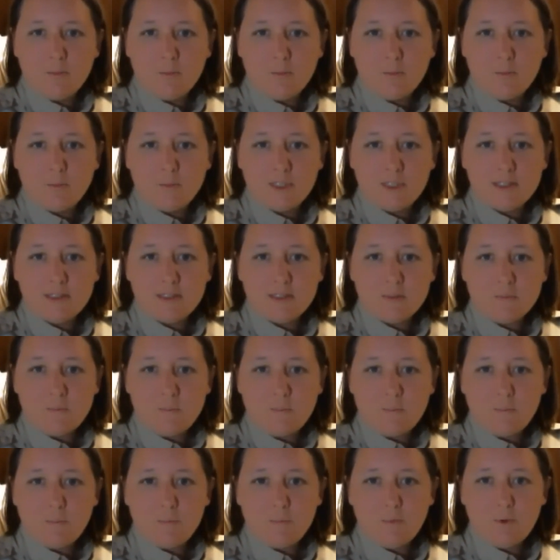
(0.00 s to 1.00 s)
does
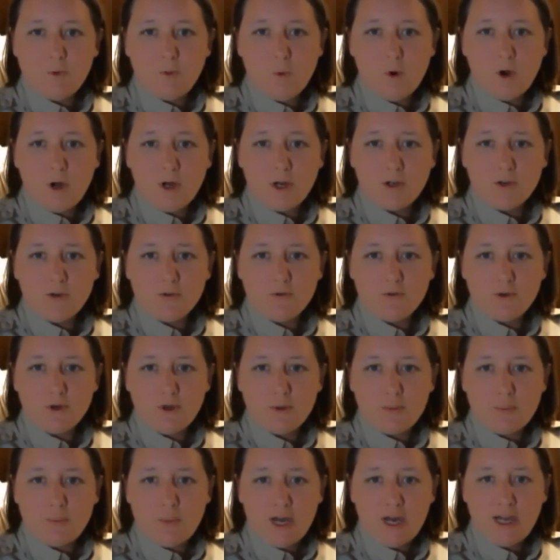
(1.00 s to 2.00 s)
the water
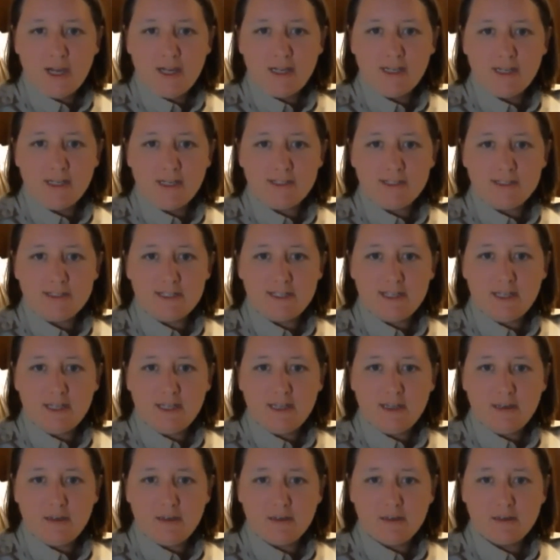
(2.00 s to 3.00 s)
from Piney
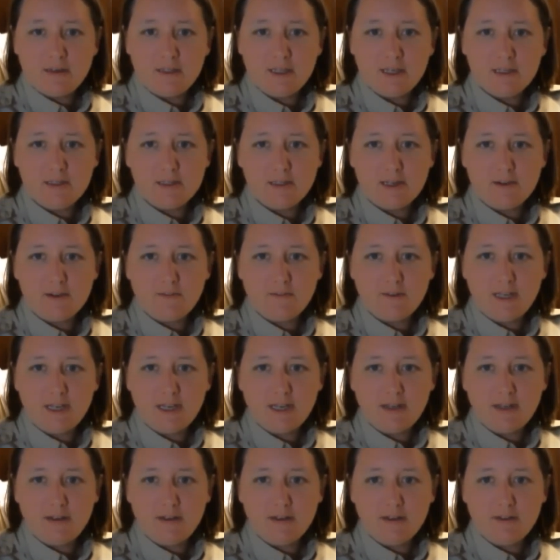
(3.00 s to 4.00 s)
Z, Lake
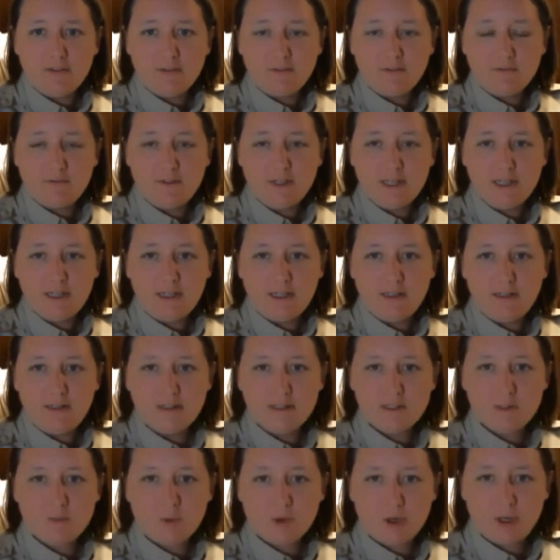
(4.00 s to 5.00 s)
Lafayette, feed the
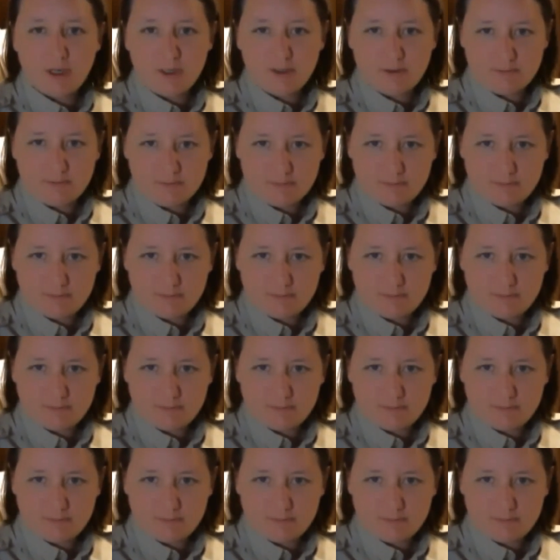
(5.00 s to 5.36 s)
spring?